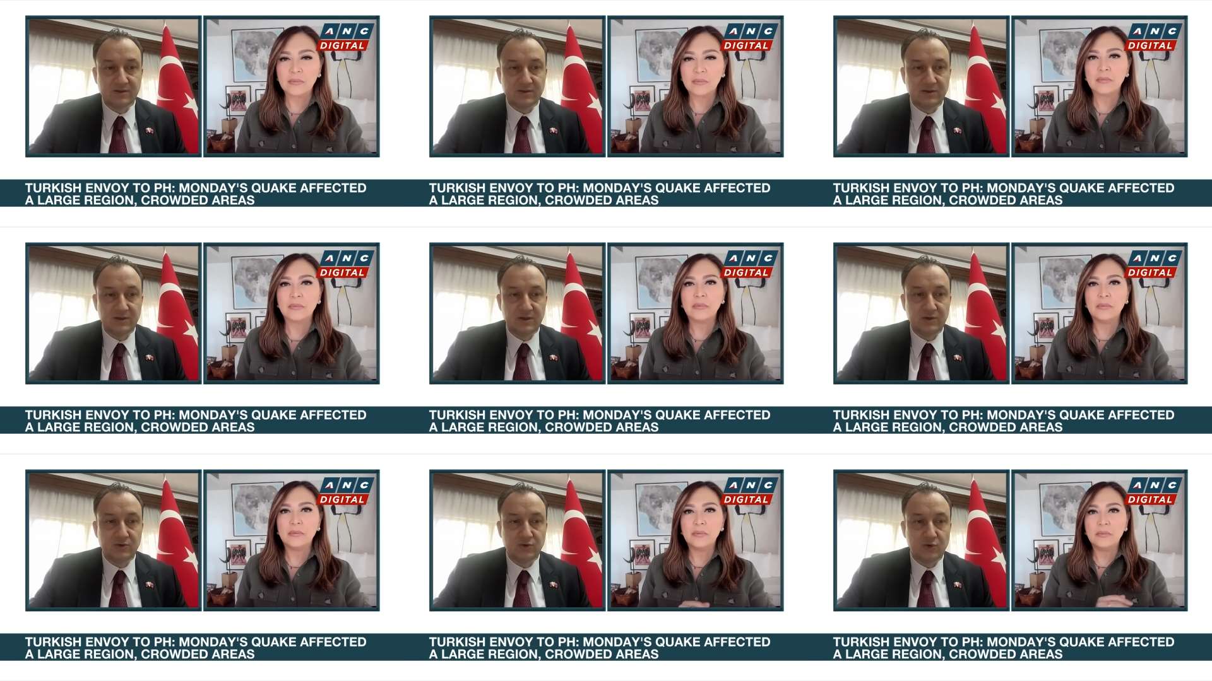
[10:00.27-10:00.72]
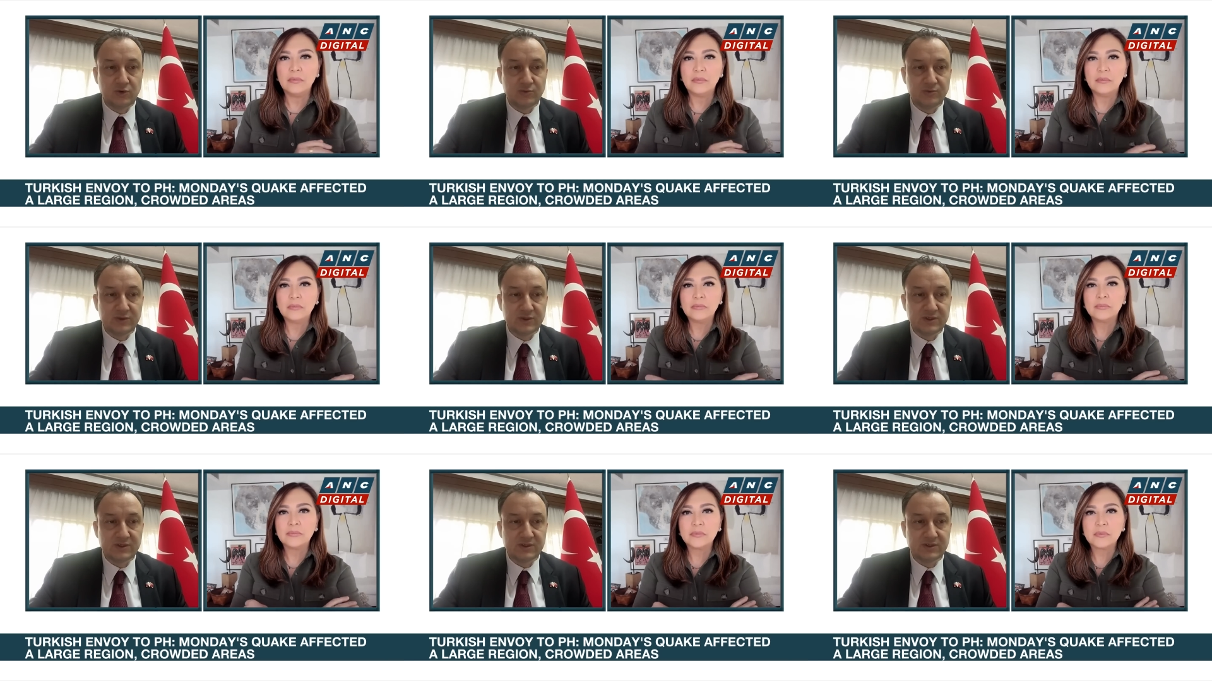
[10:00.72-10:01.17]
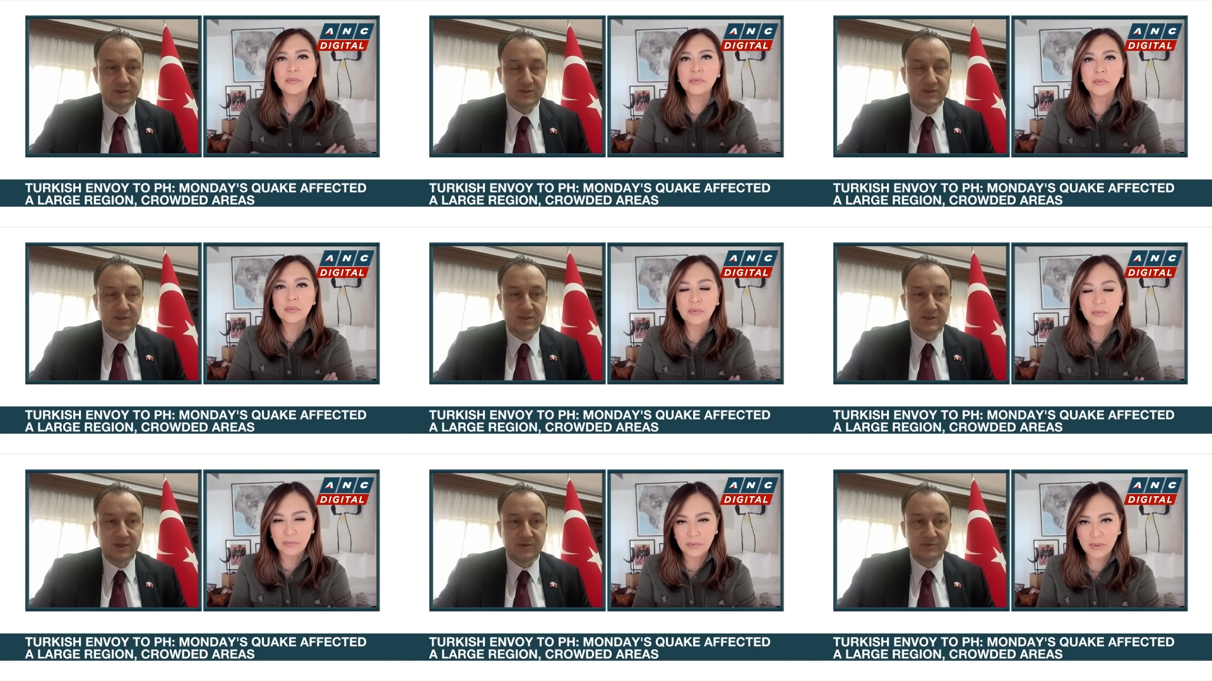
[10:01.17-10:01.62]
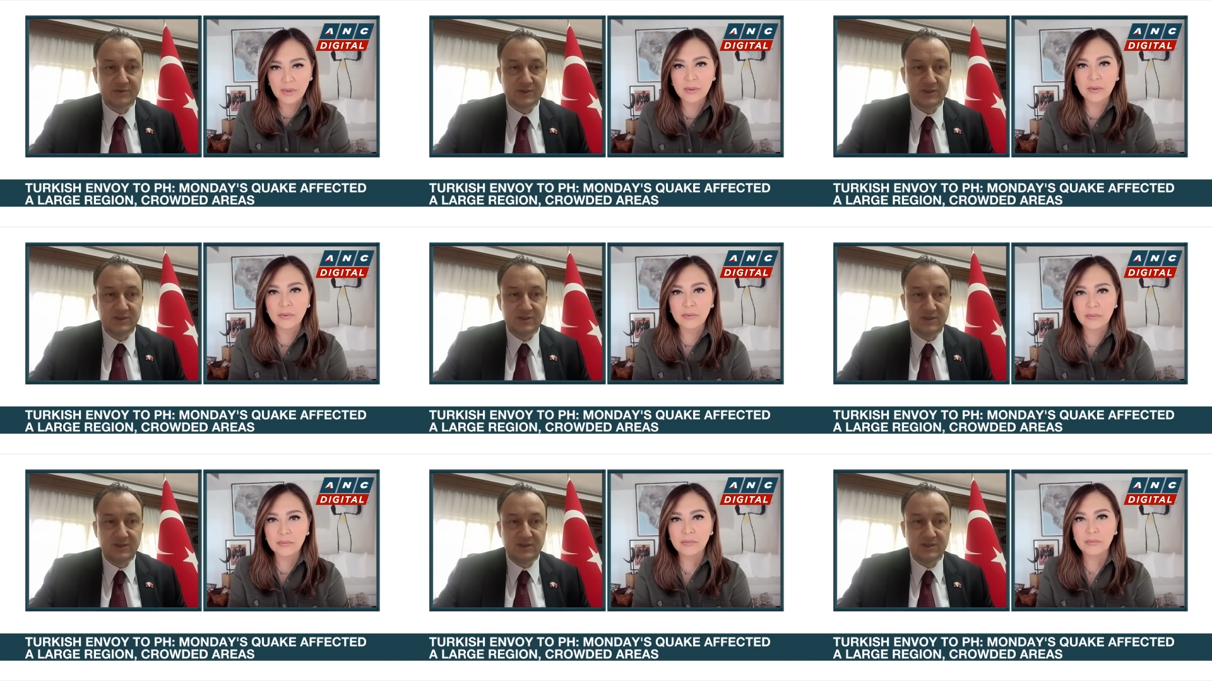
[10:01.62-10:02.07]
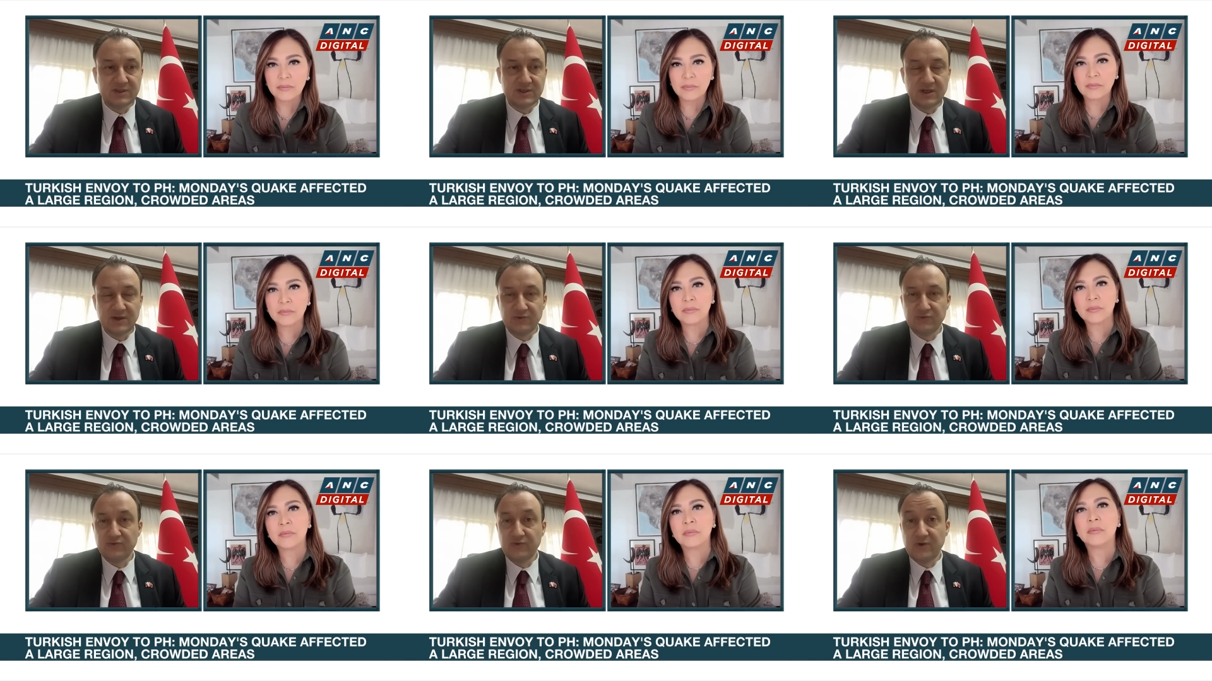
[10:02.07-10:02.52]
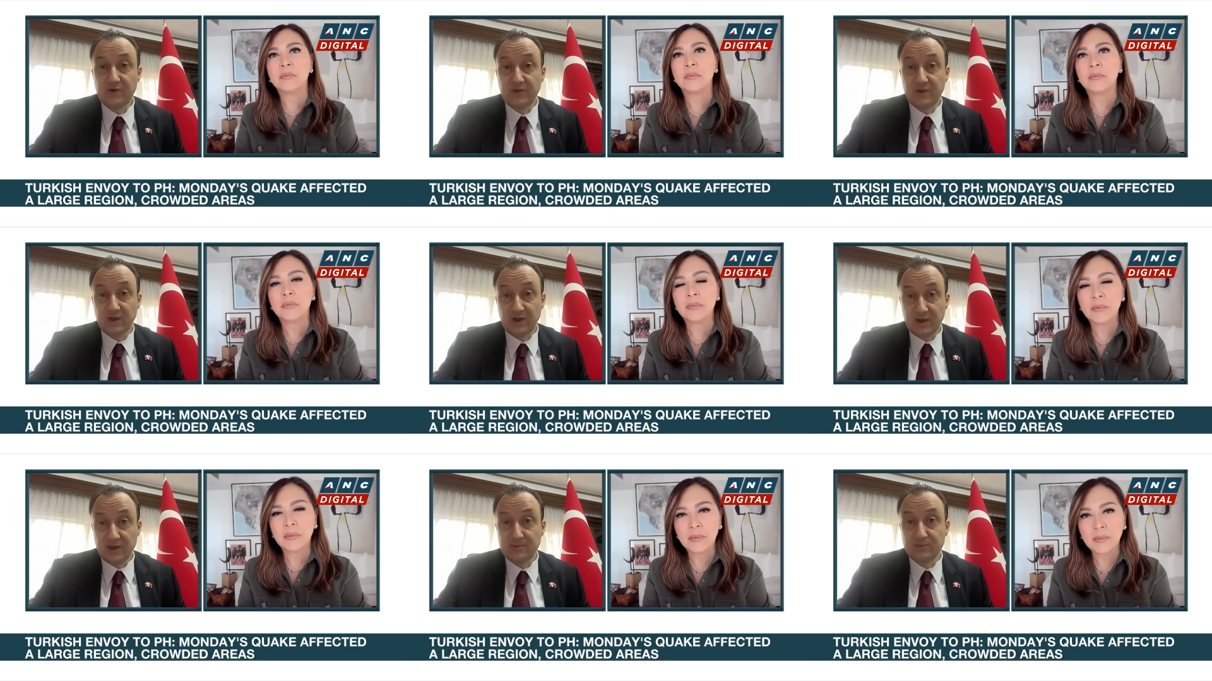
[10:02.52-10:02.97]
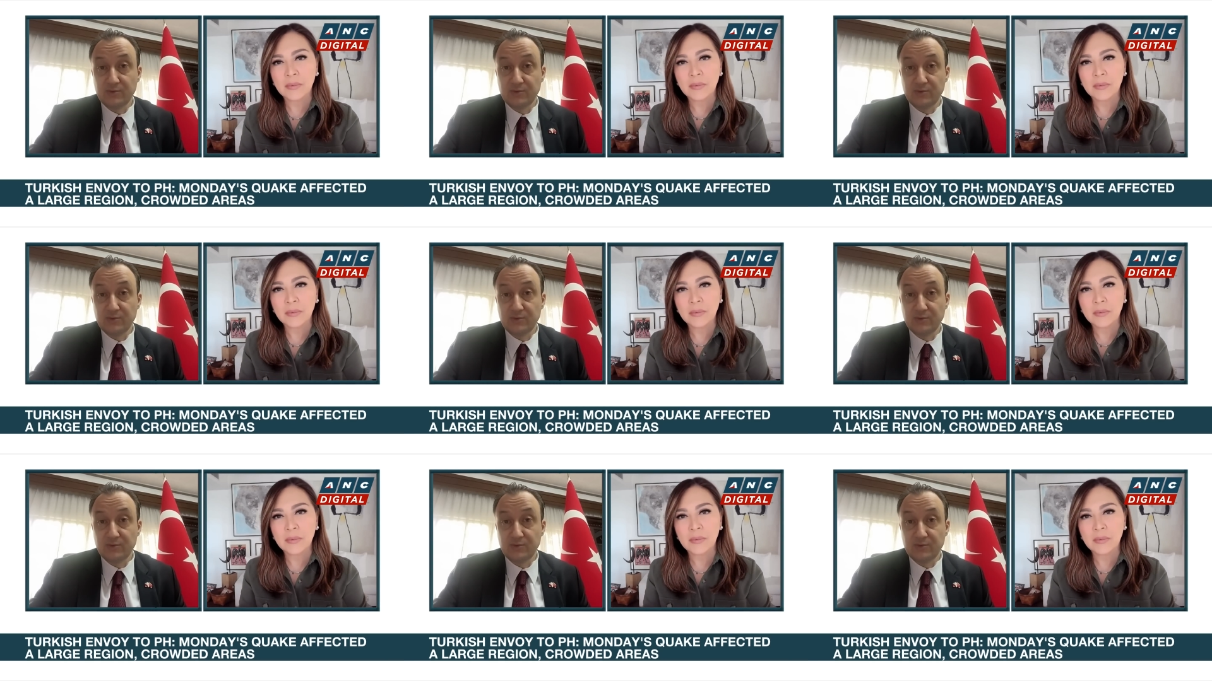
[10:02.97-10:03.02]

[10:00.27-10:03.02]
Speaker 1: uh, enormous. Some cities have very high